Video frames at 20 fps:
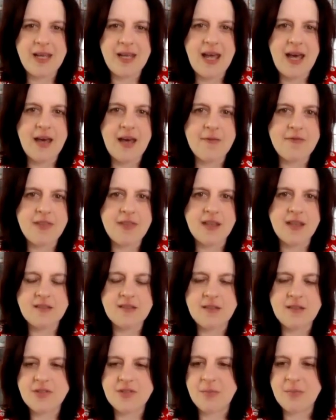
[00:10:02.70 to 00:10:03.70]
might have
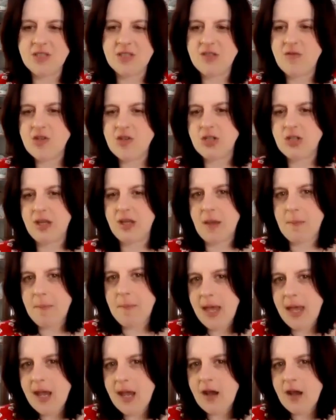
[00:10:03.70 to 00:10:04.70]
things if someone's visually
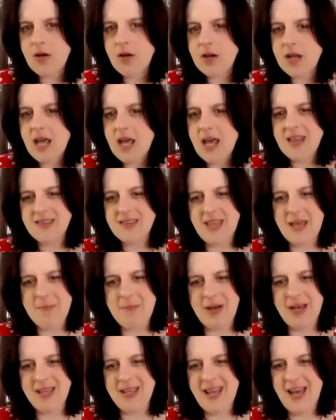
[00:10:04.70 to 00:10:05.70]
impaired, they
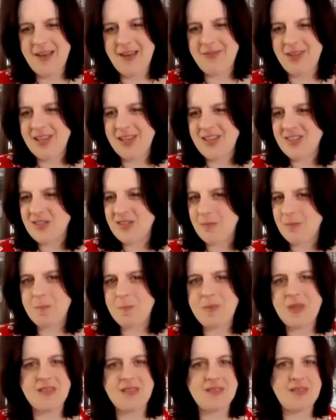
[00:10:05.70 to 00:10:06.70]
might have like some
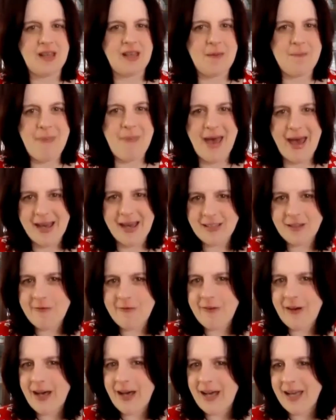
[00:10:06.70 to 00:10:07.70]
things that can
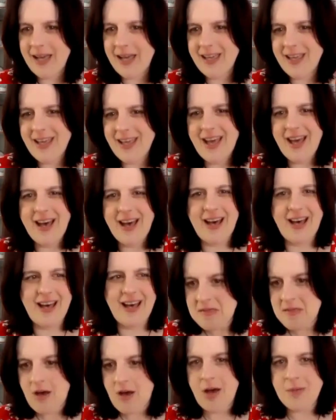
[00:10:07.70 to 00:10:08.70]
magnify
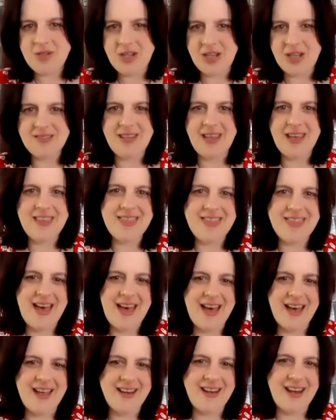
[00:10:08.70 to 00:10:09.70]
objects like
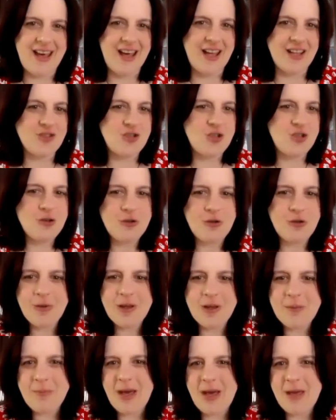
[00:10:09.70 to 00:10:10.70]
that. Uh,
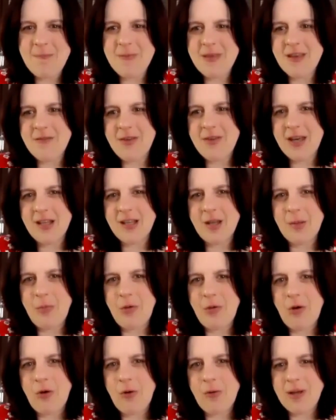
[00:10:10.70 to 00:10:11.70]
tutoring might be
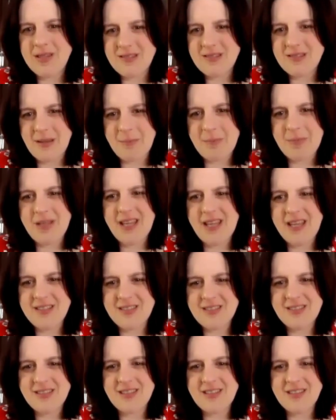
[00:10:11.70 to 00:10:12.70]
available at some
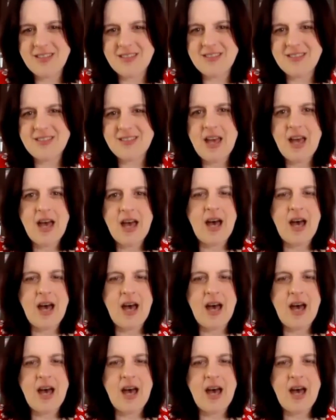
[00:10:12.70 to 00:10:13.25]
places.